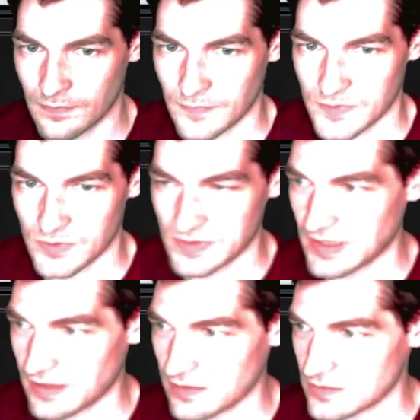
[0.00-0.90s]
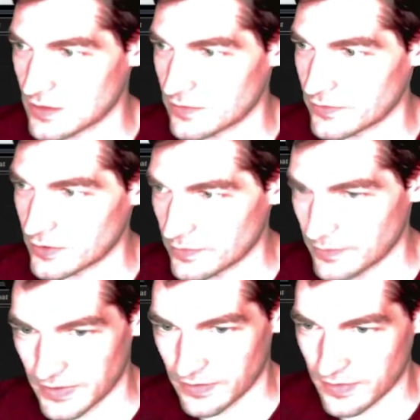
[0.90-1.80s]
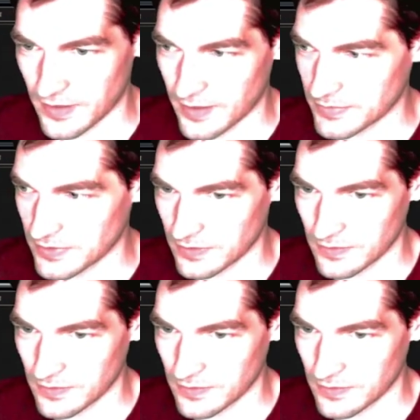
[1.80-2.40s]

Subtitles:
So I sack the servo, make a Thopter,